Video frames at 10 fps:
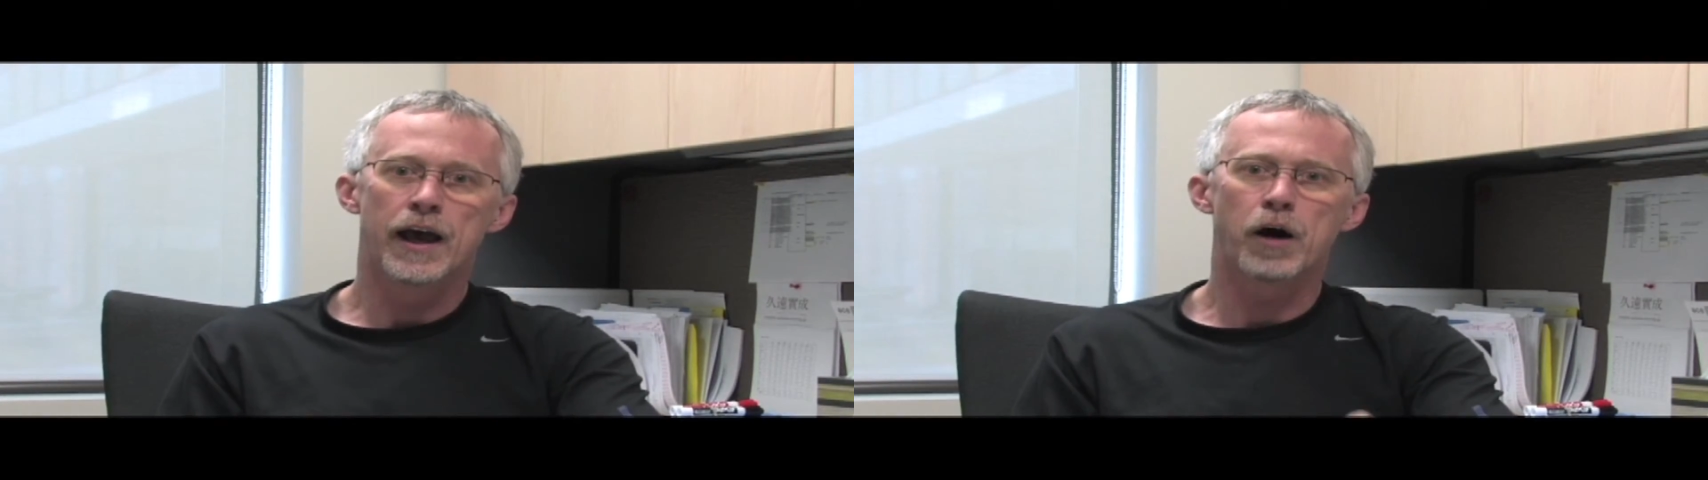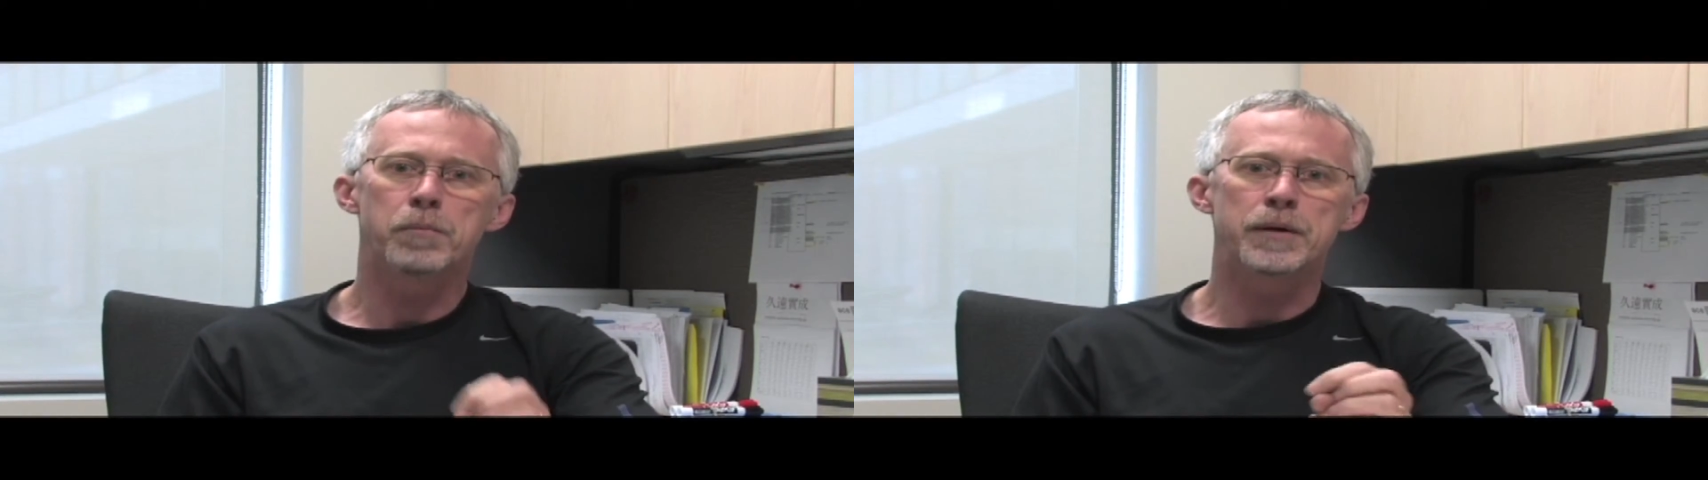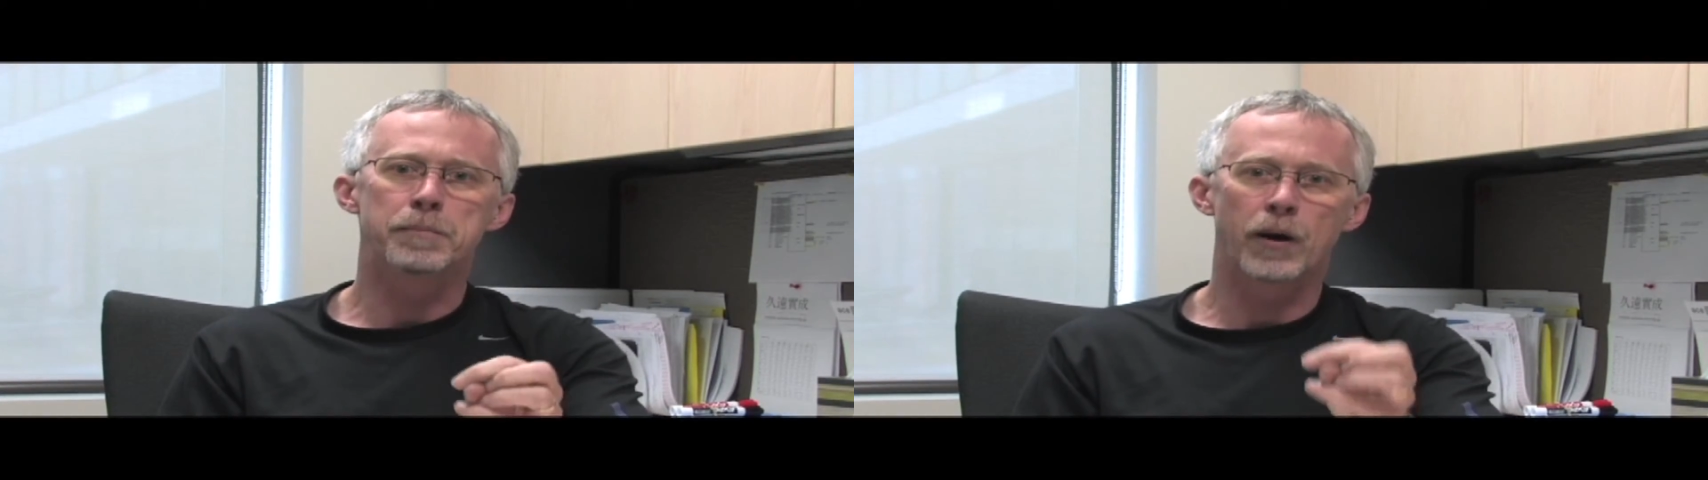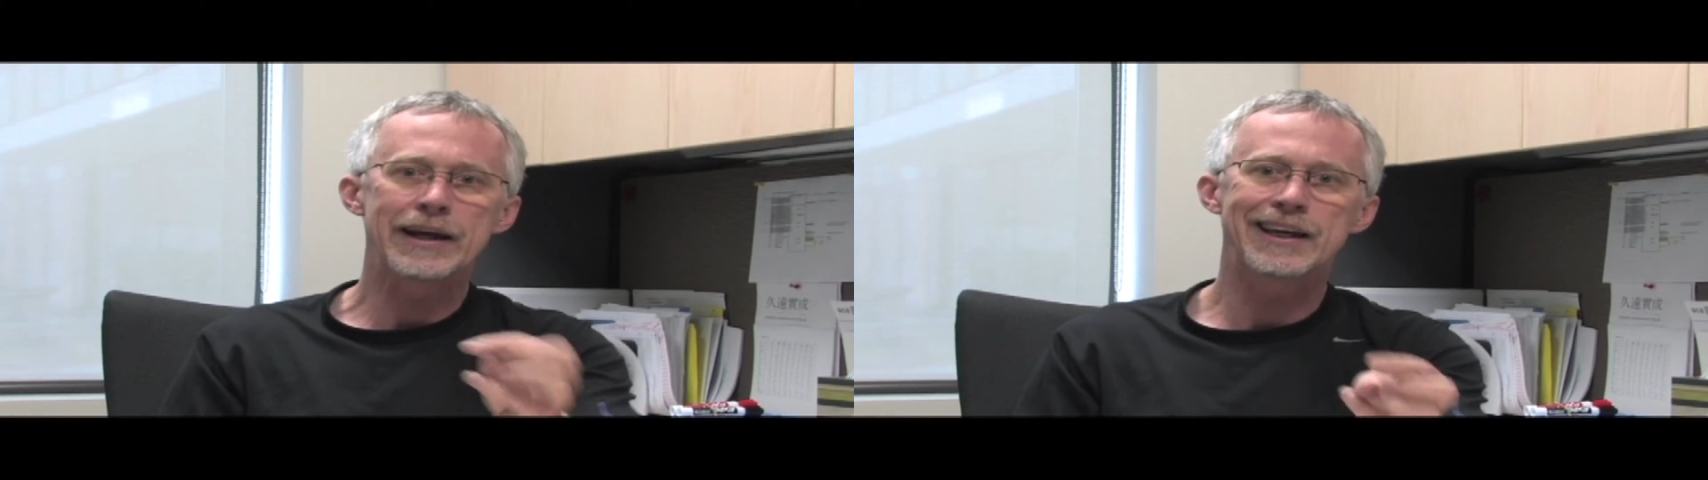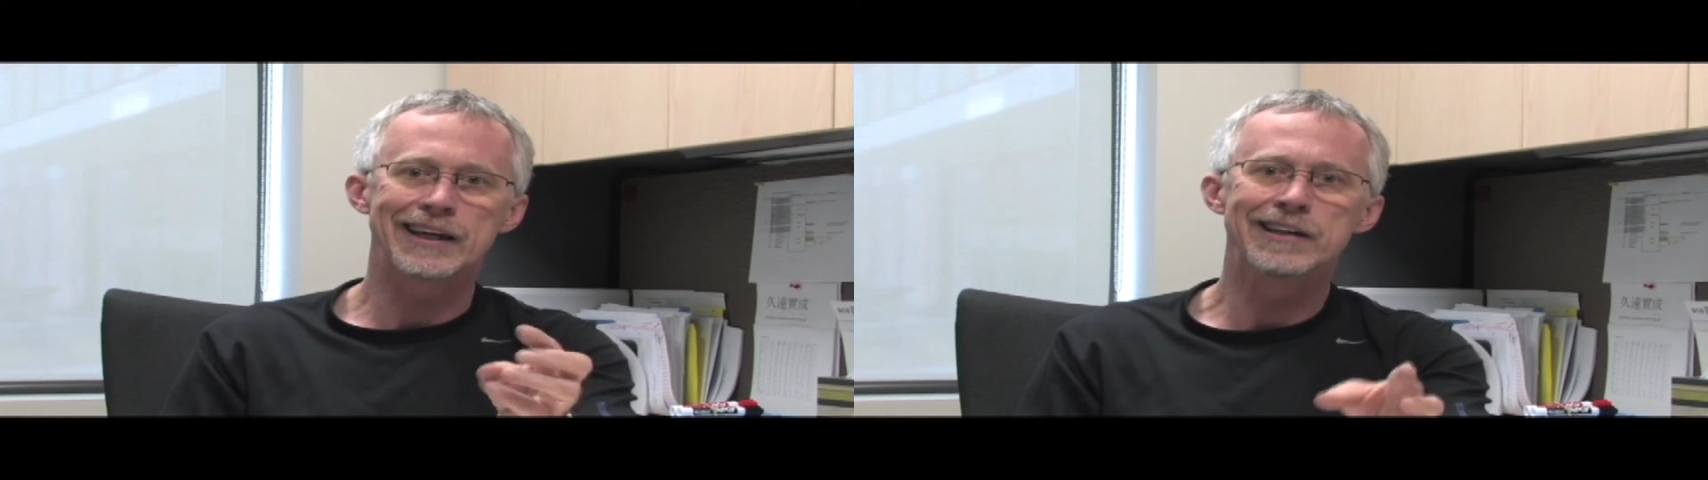help me
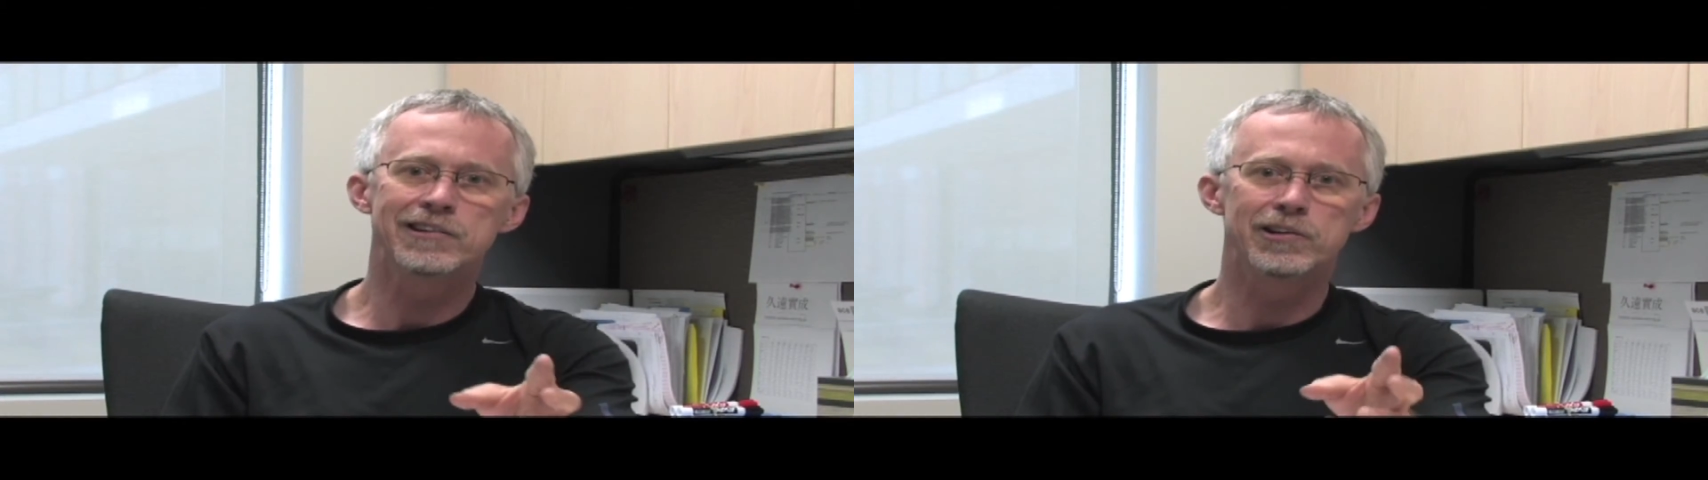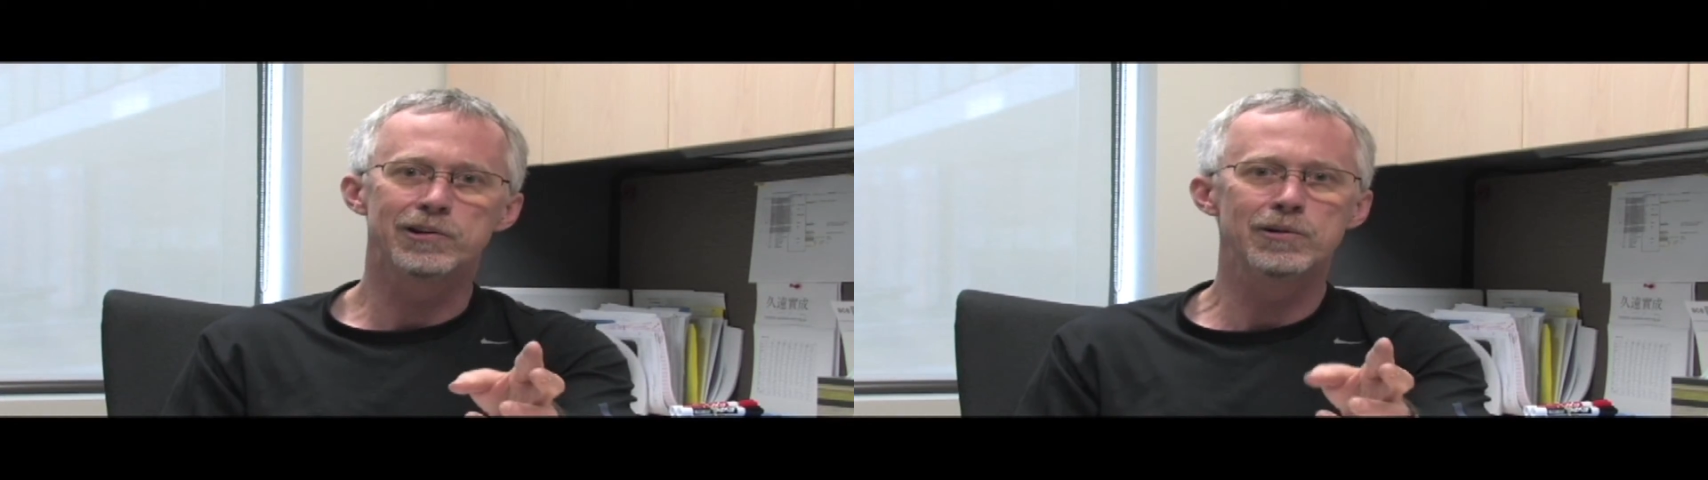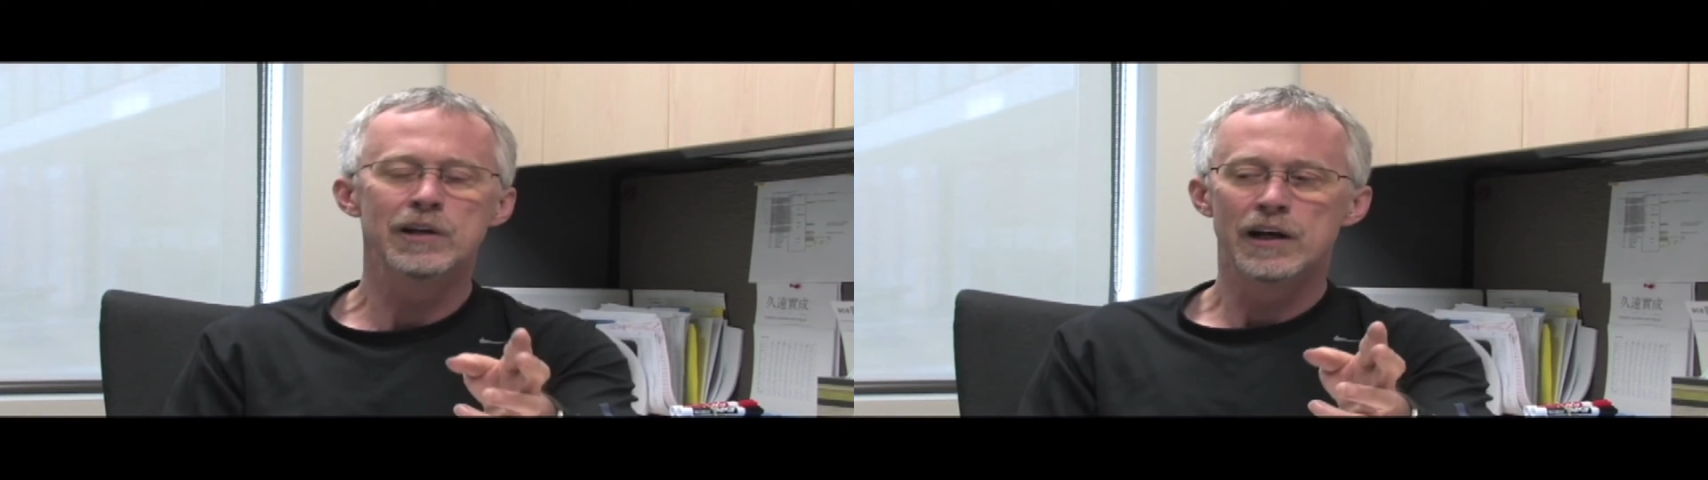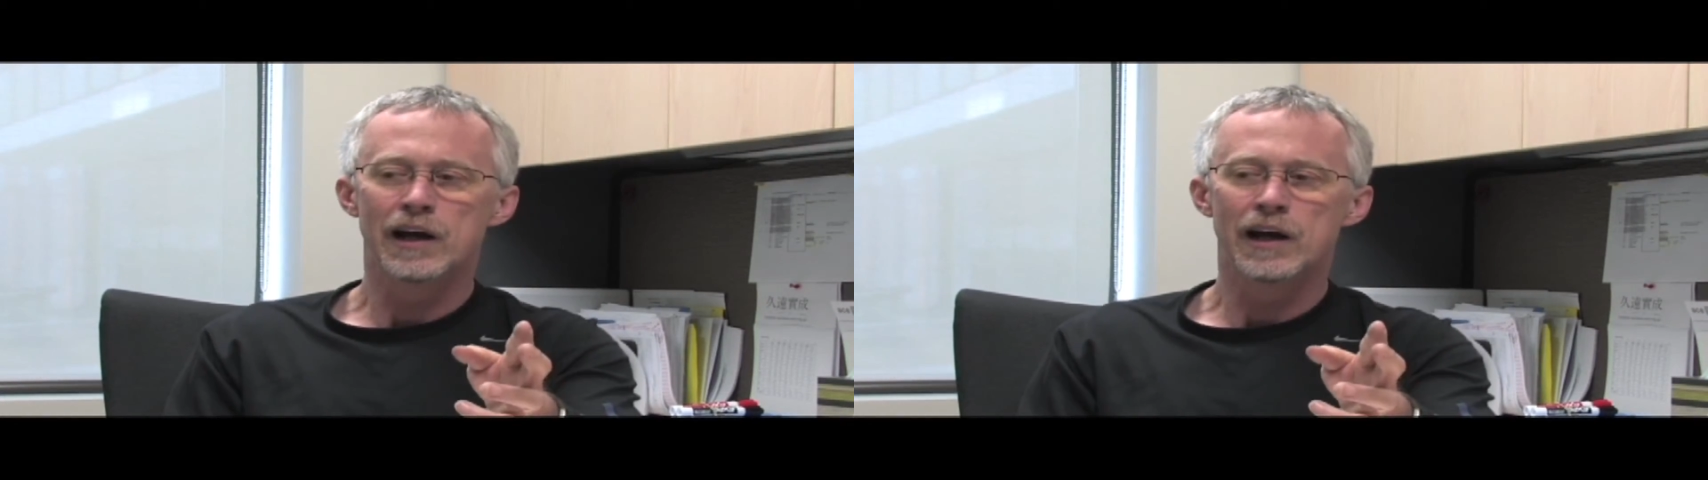break into